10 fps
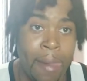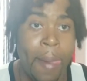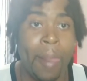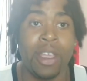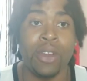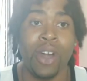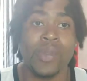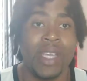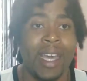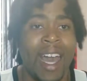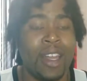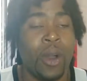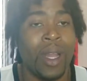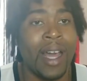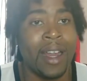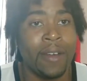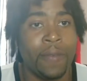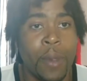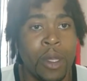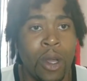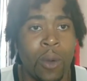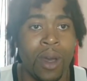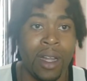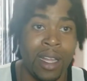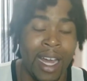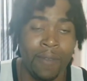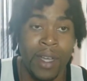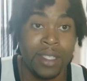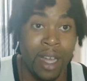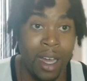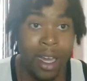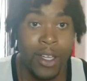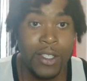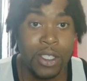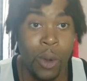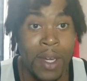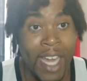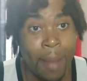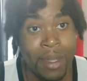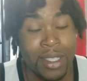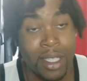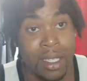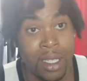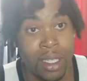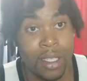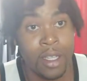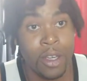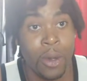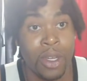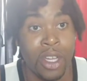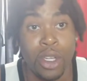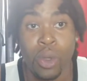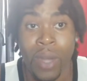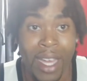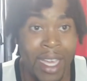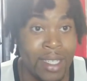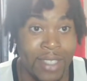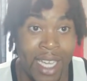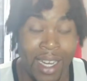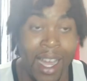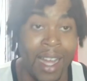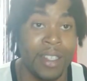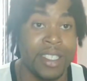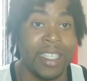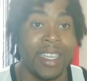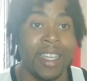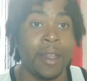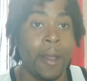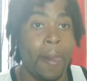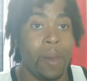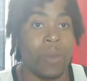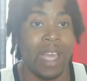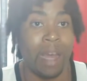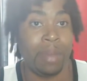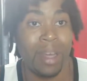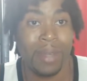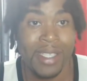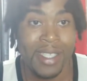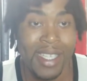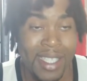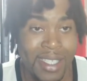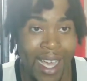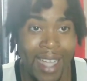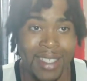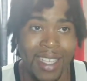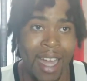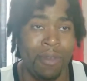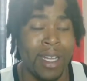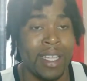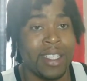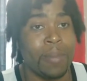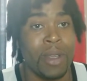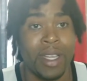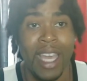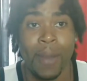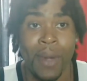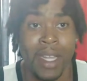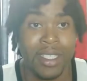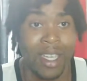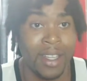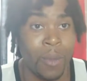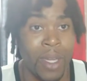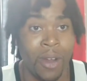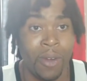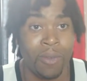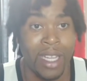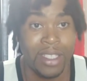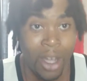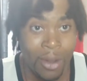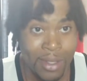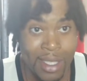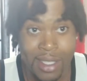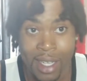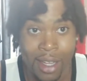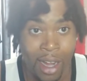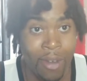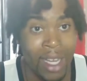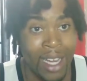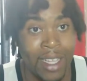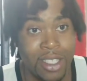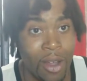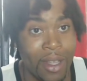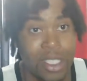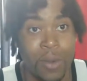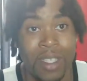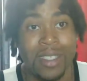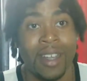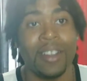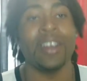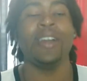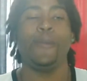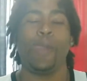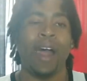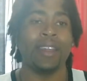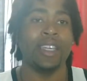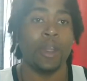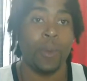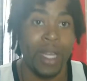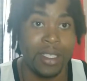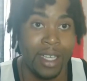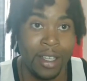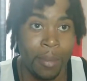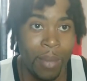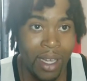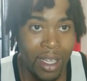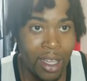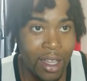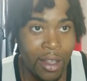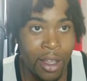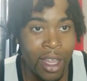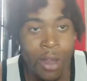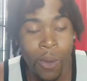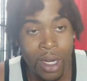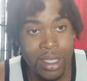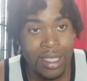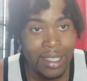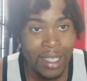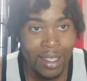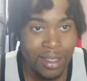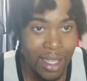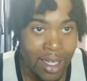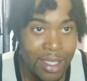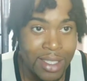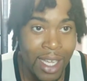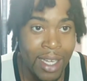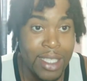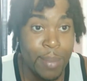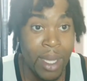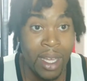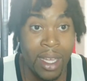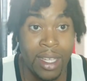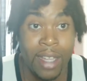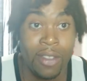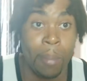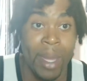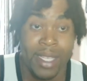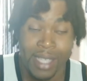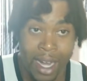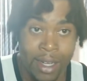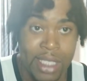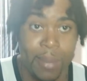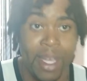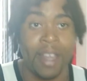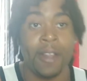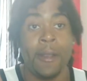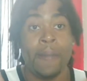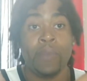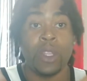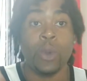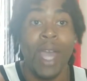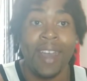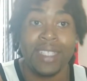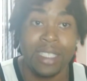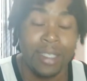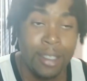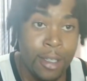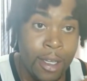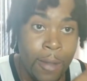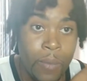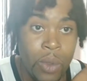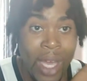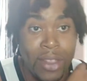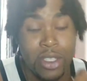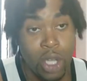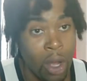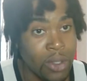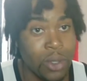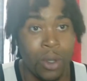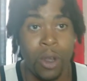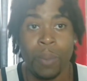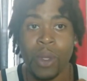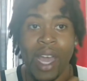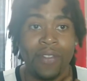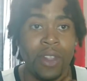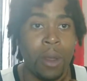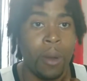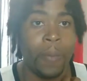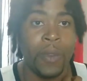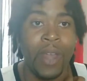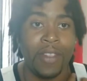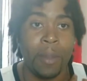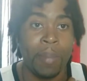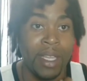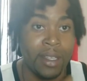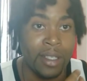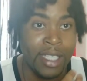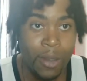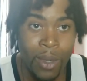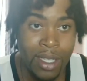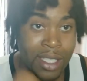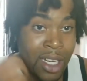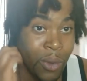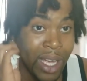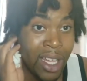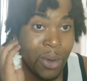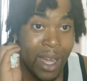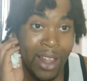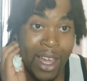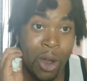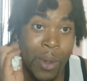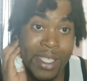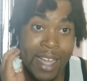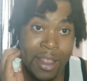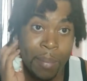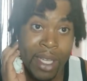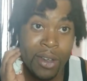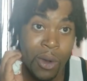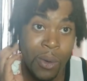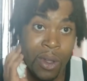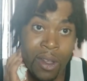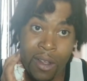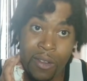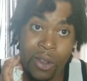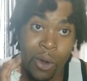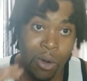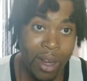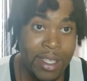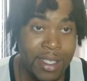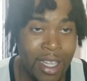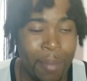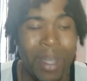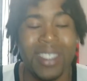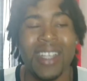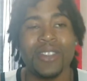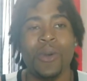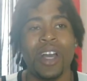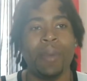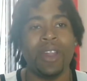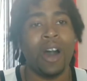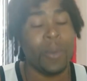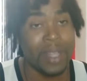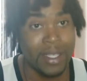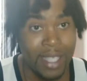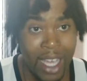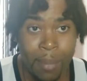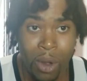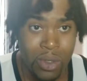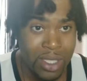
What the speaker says: You know what I'm saying? I know a lot of us are so adapted to the new age of technology, and we have become desensitized to not really communicating with each other. We don't really talk to each other. I really like talking to each other, are dealing with each other. But in order to get to understand this man, get the best out of this man, you have to you have to talk to him. You have to be deep with us. It don't always have to be no crazy stuff, but just don't come along with the same old.